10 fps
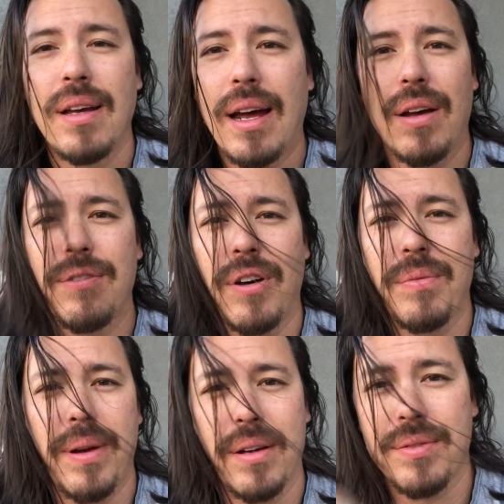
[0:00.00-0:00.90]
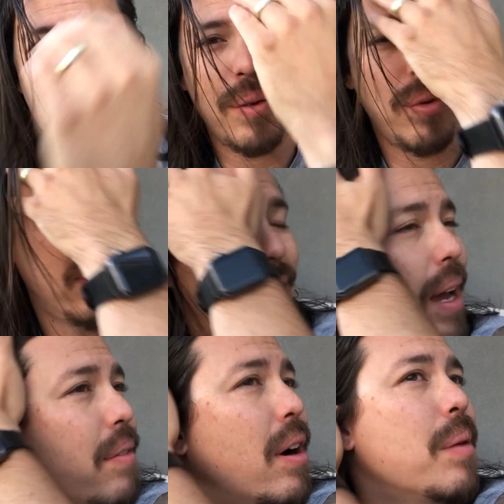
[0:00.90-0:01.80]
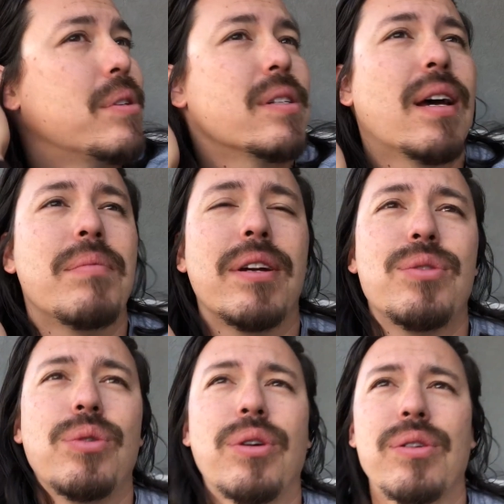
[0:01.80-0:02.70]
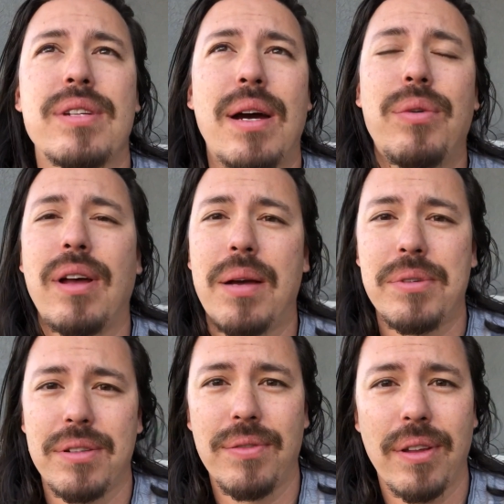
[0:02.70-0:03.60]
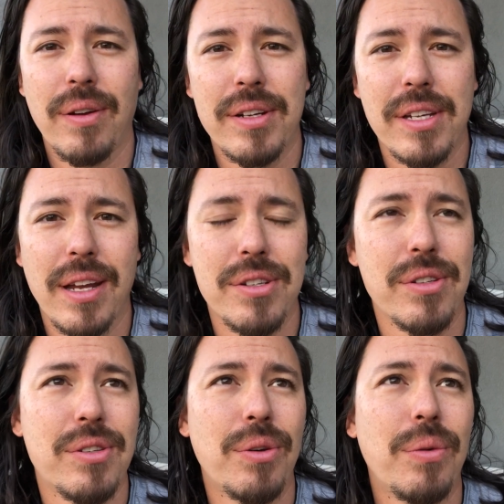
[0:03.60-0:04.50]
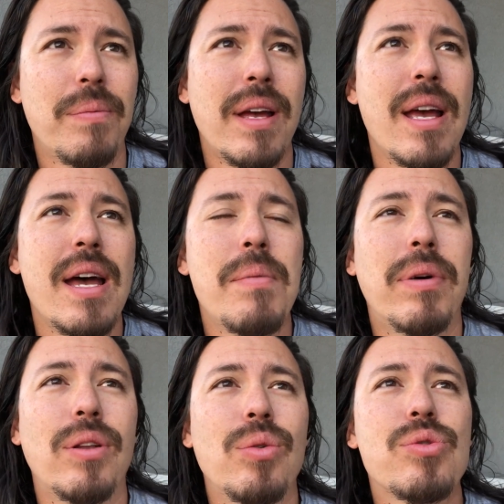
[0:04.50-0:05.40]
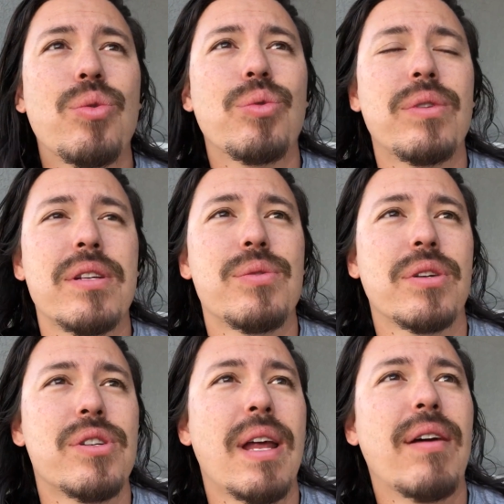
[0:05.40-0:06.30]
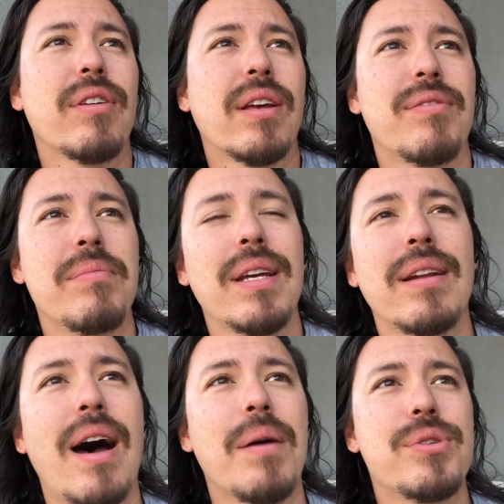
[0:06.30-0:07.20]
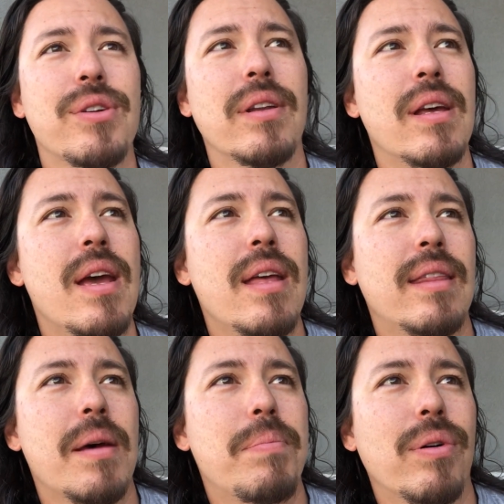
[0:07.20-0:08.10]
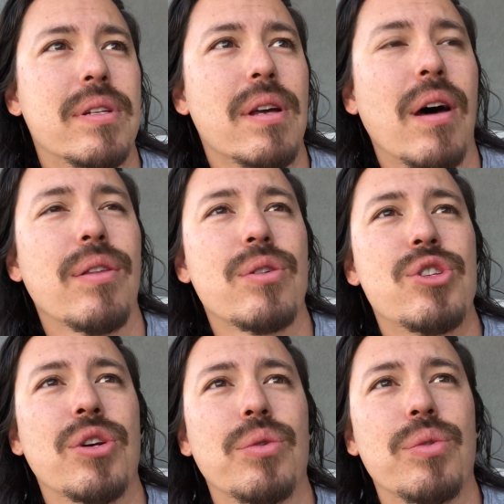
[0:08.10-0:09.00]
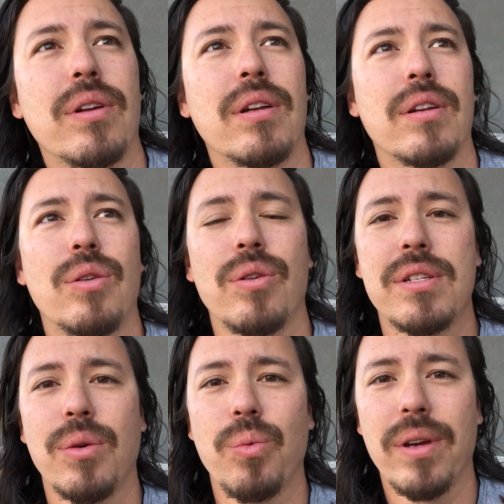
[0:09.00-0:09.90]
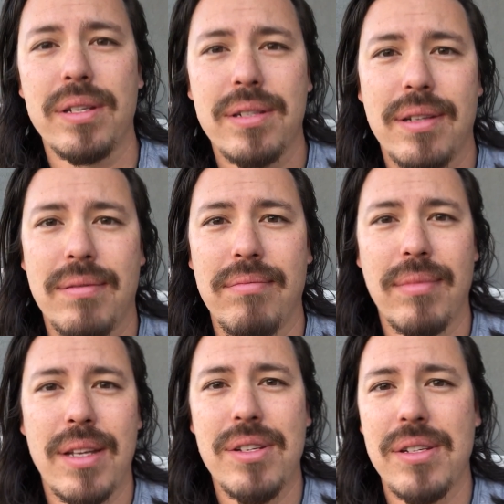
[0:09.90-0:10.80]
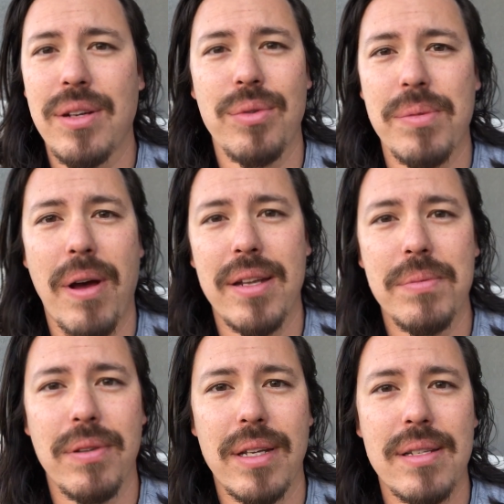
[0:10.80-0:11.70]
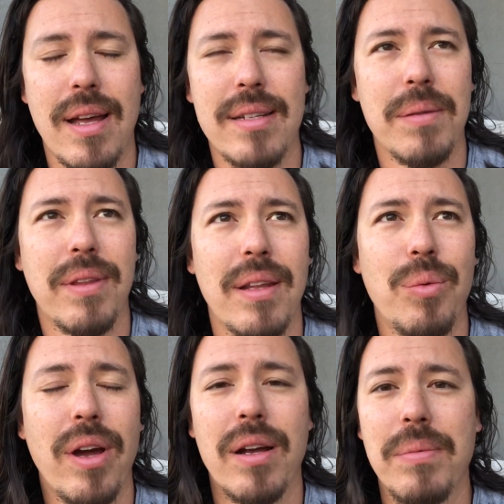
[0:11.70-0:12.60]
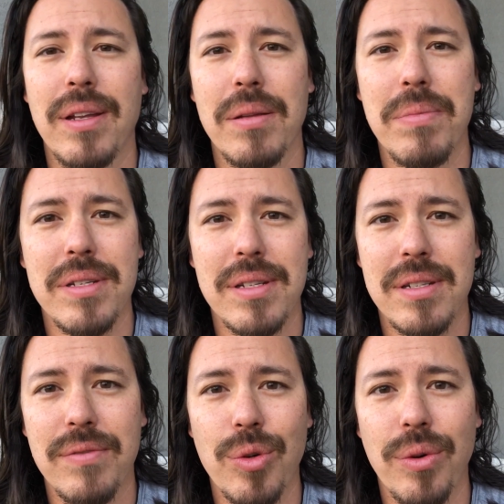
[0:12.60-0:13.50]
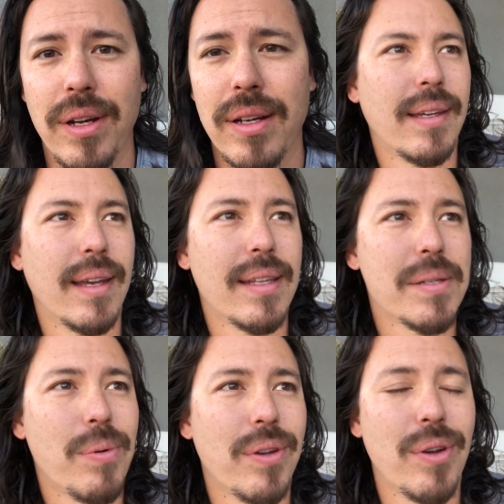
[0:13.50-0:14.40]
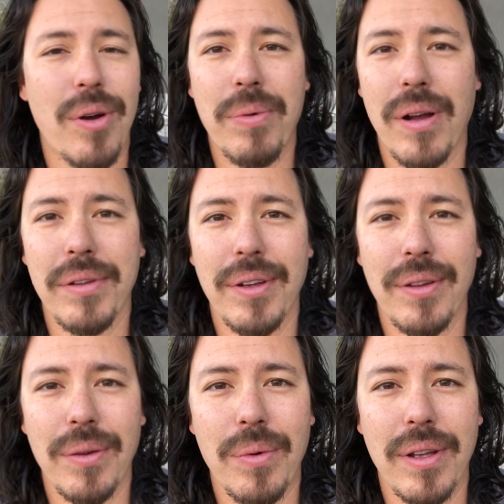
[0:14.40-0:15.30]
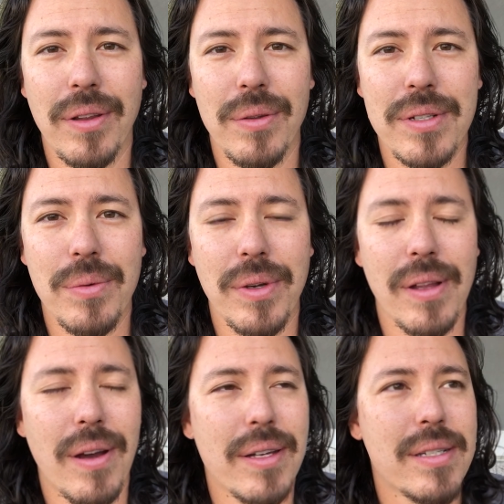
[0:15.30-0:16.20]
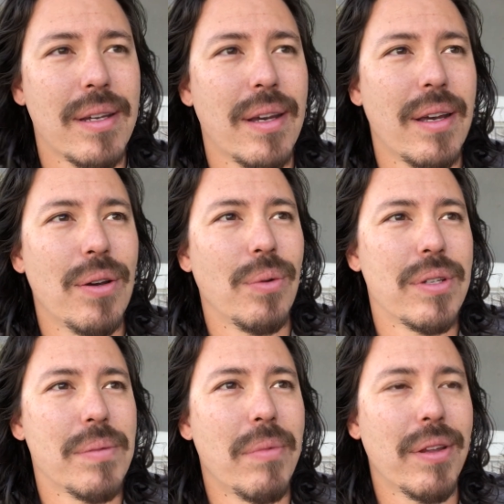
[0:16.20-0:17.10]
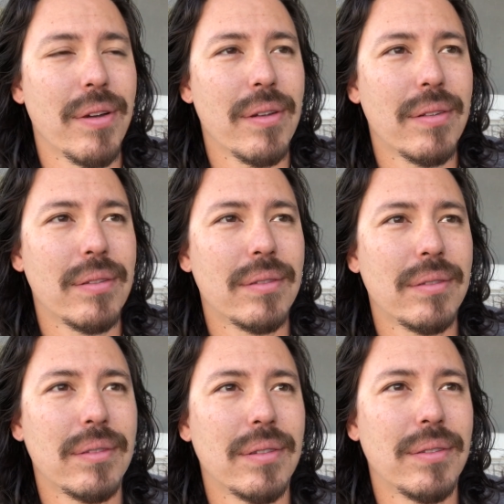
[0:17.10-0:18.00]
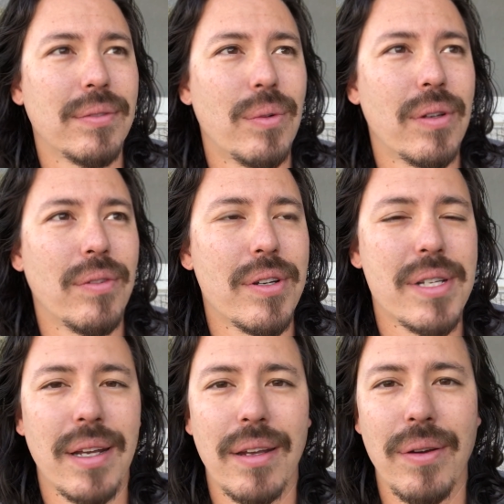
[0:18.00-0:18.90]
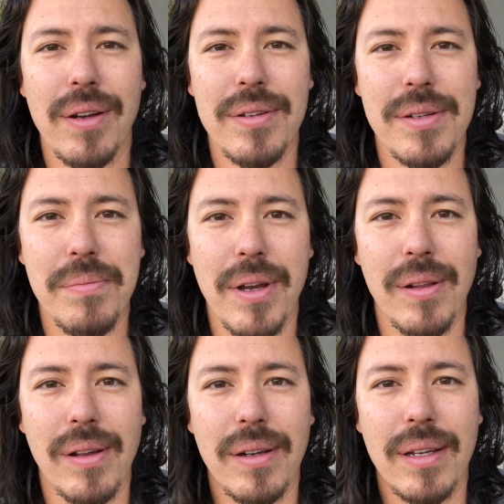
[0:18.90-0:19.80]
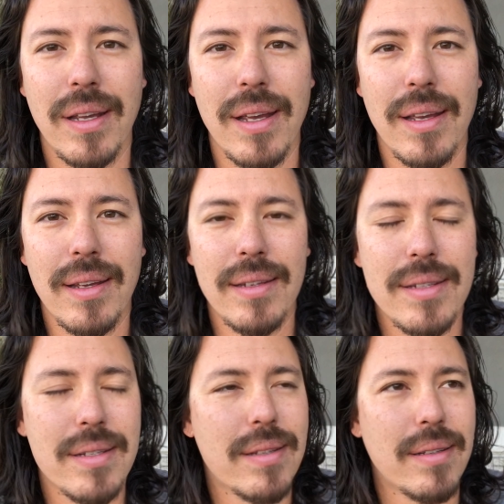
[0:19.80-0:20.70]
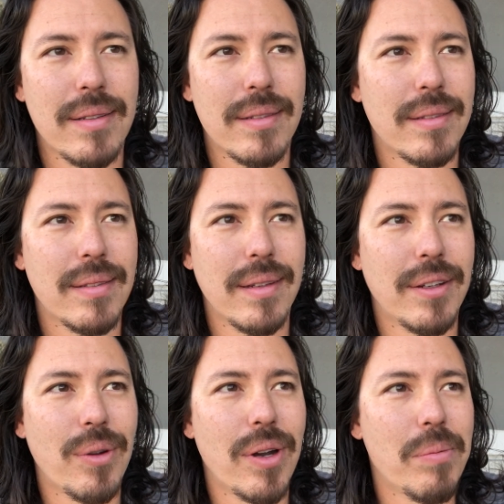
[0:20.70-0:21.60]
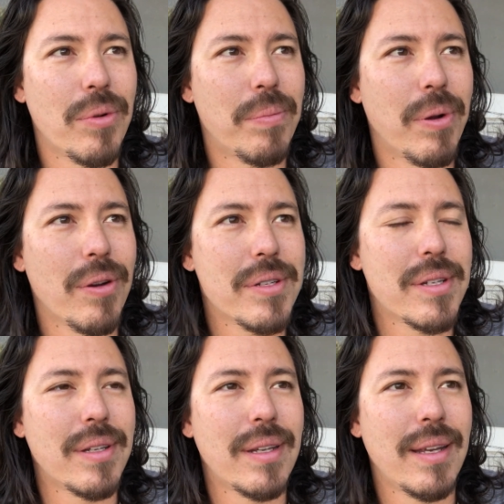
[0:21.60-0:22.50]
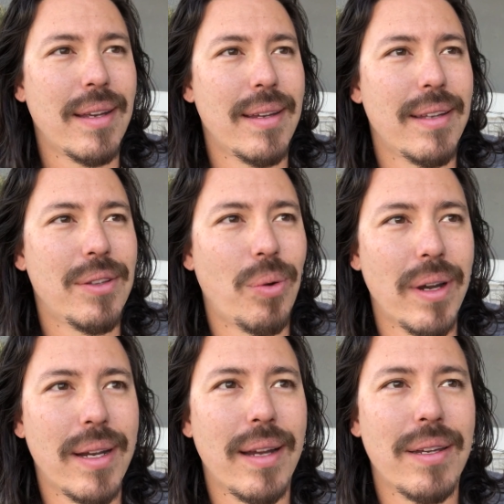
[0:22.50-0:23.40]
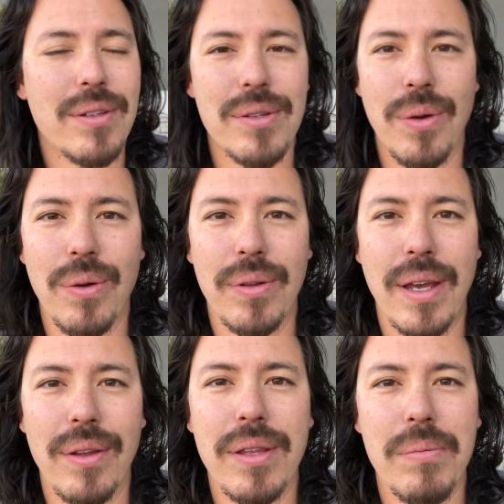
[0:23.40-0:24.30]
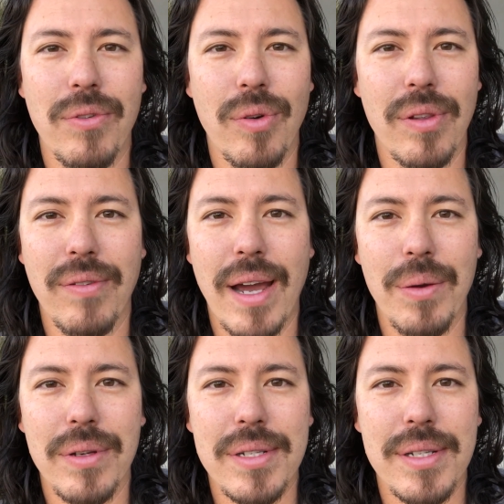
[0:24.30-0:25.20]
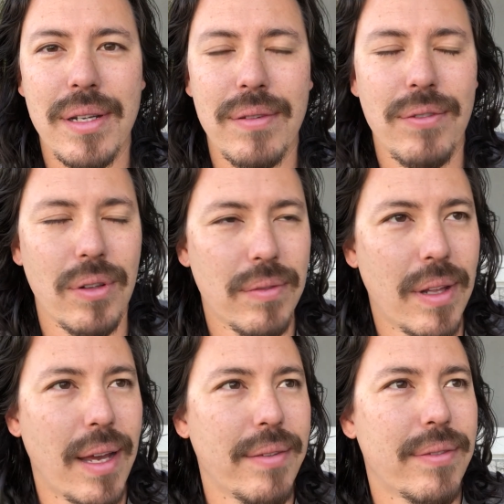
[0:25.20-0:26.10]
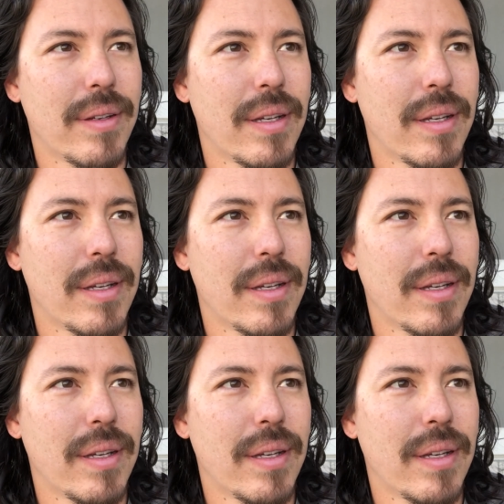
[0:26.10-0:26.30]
I don't fault parents for wanting to have options. I have my 2 girls, I want options for their education too. But no school district should ever give me an option that puts other children and adults at risk. That's just irresponsible. That's not something that we ought to be in the business of doing. At this point, you all probably know that one of those that we lost was a mother of one of our second graders at Meadowlark. Just an incredible person, 29 years old, healthy before the virus, full of life.